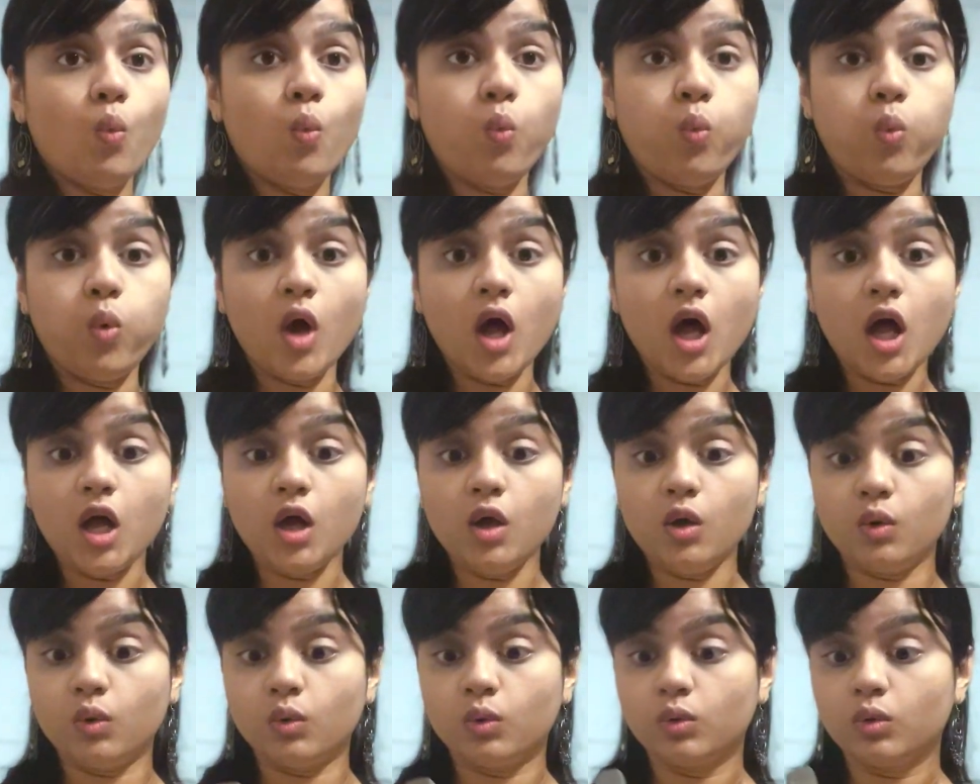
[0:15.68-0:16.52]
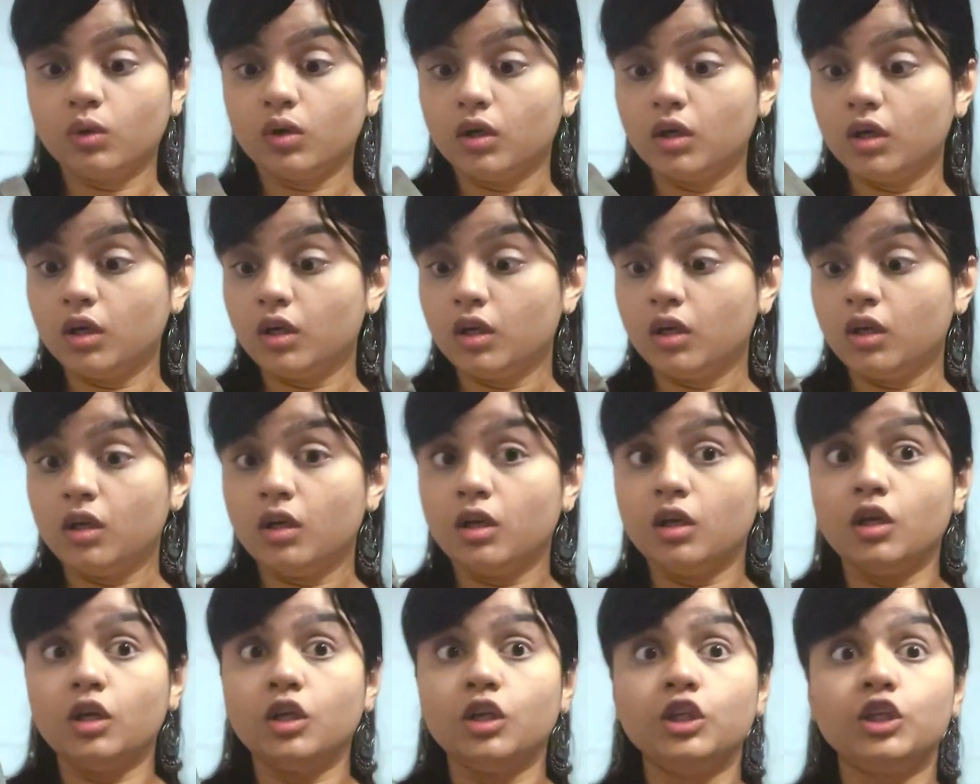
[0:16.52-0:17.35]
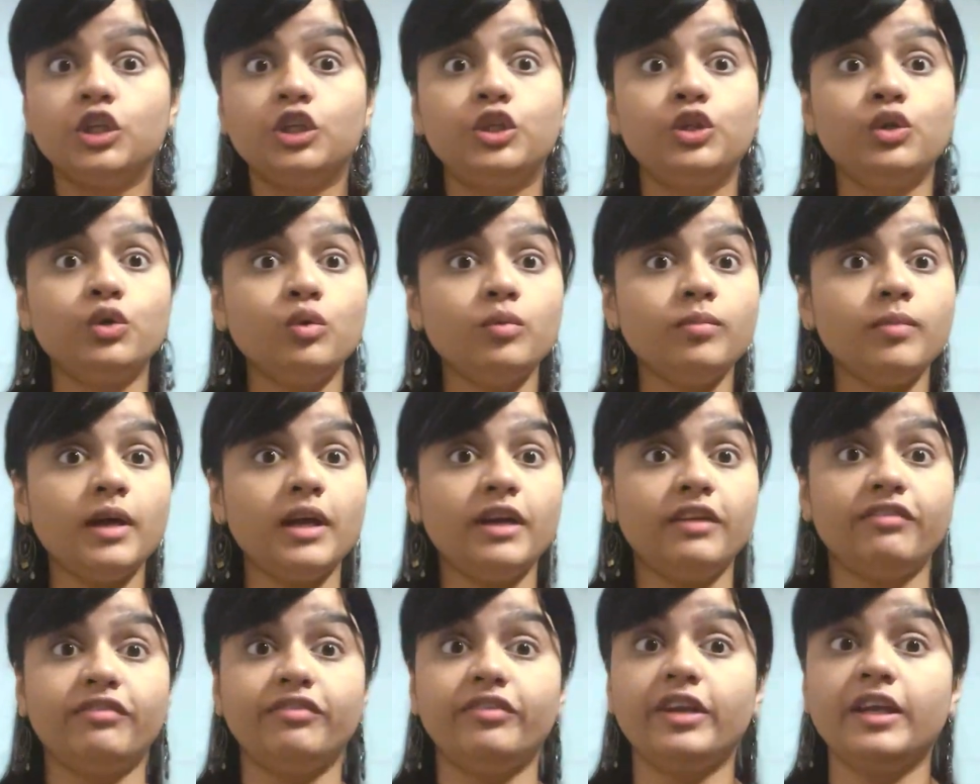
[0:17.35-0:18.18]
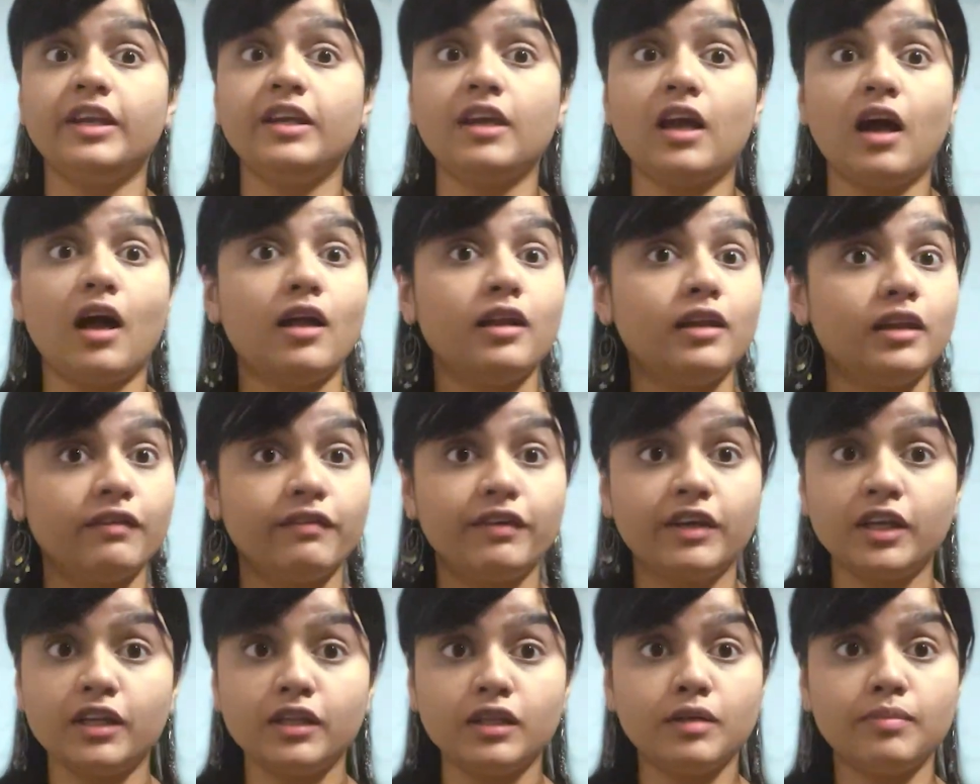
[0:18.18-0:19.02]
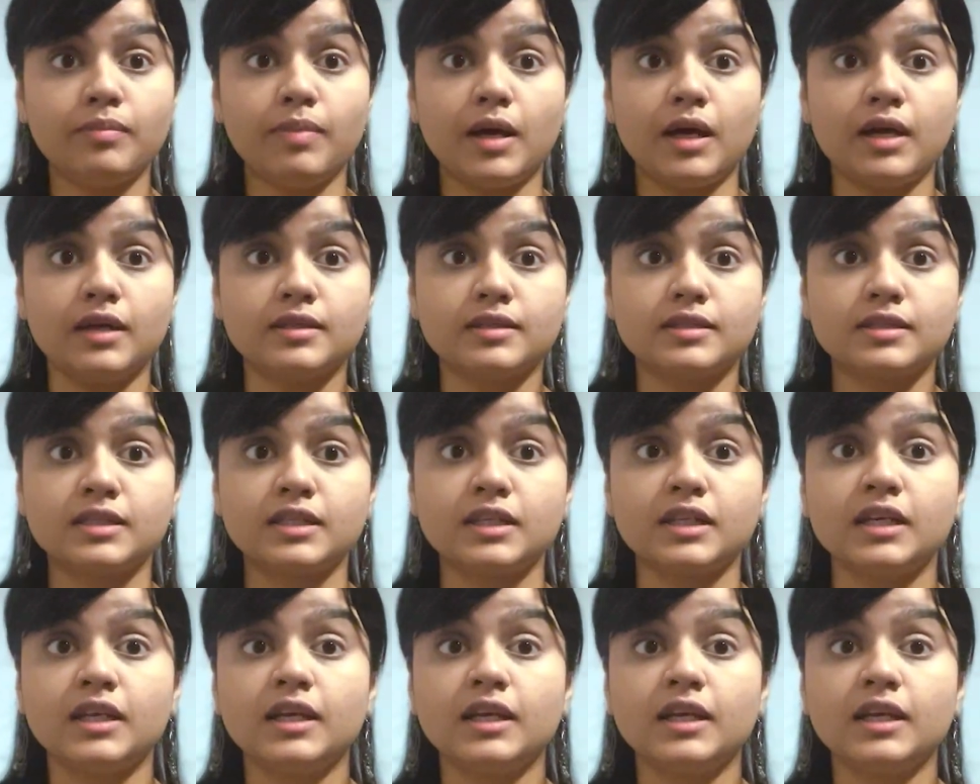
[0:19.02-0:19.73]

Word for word: Wow! You, my friend, are living in the past.